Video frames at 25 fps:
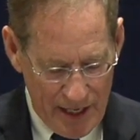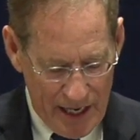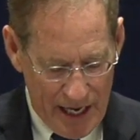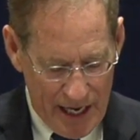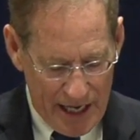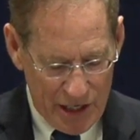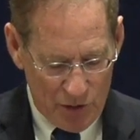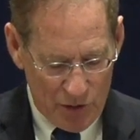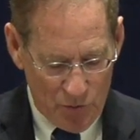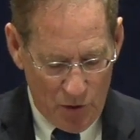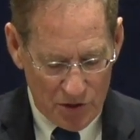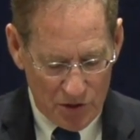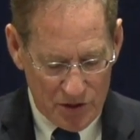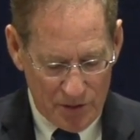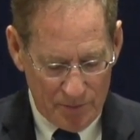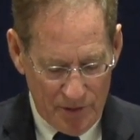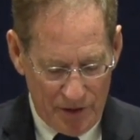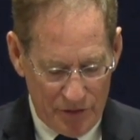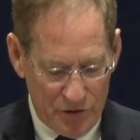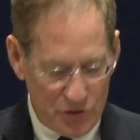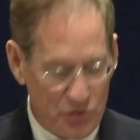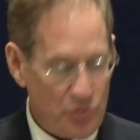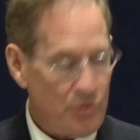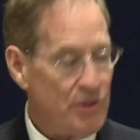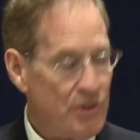And he wrote to
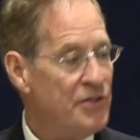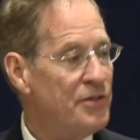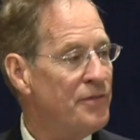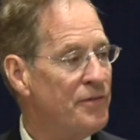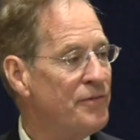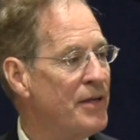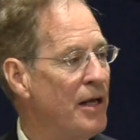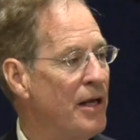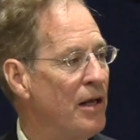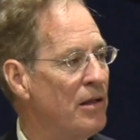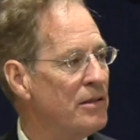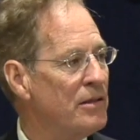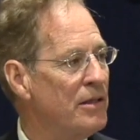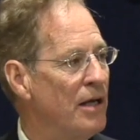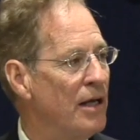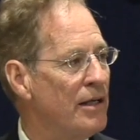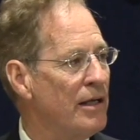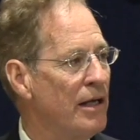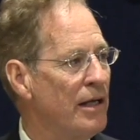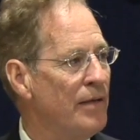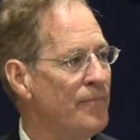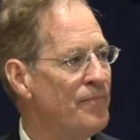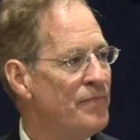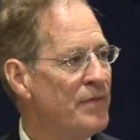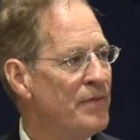Mother Teresa of
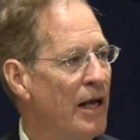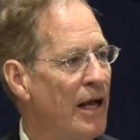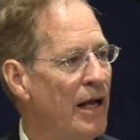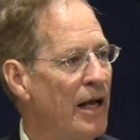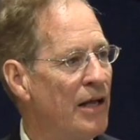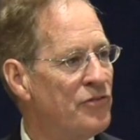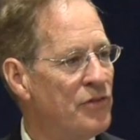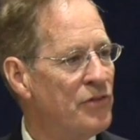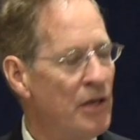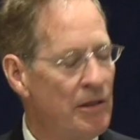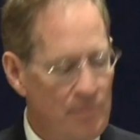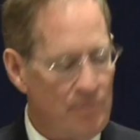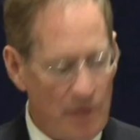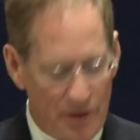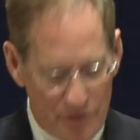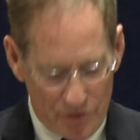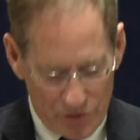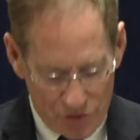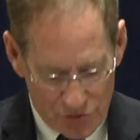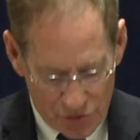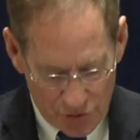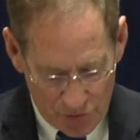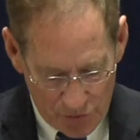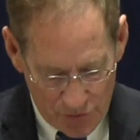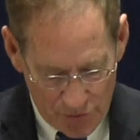Calcutta, asking Mother
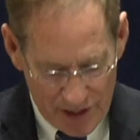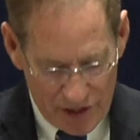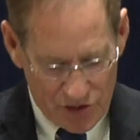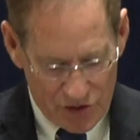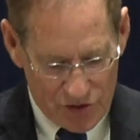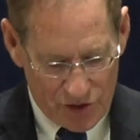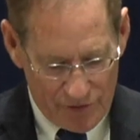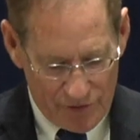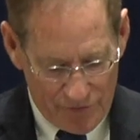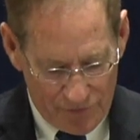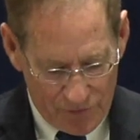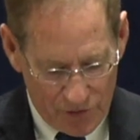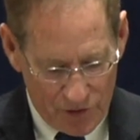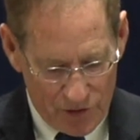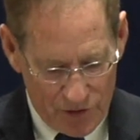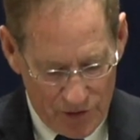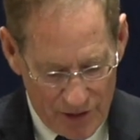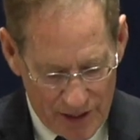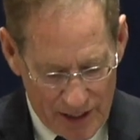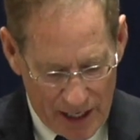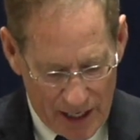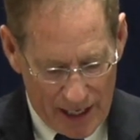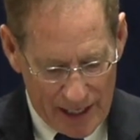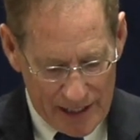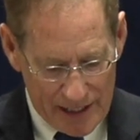Teresa for her
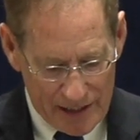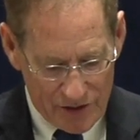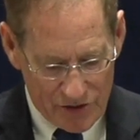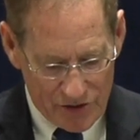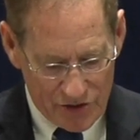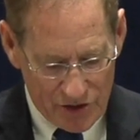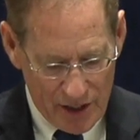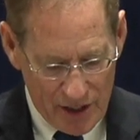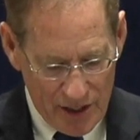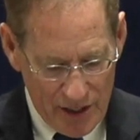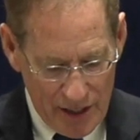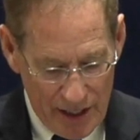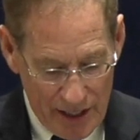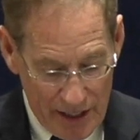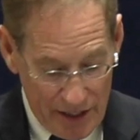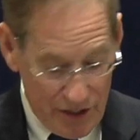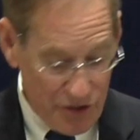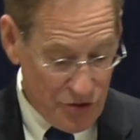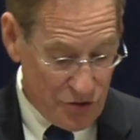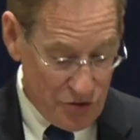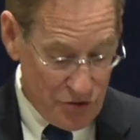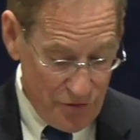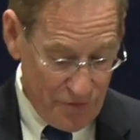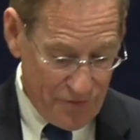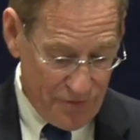guidance in
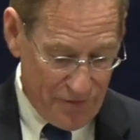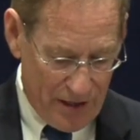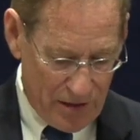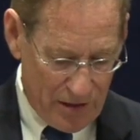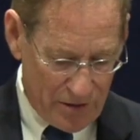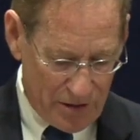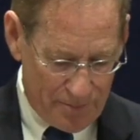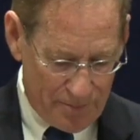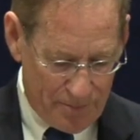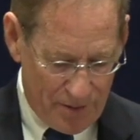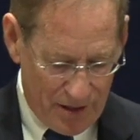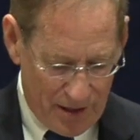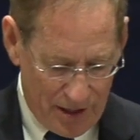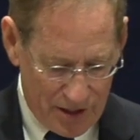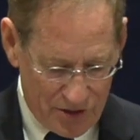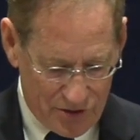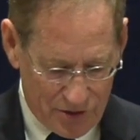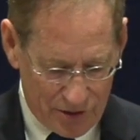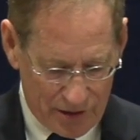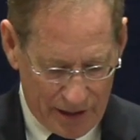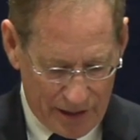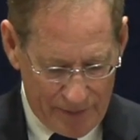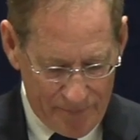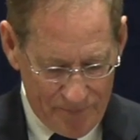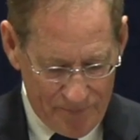his newfound
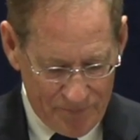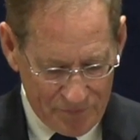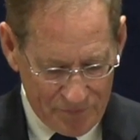apostolate.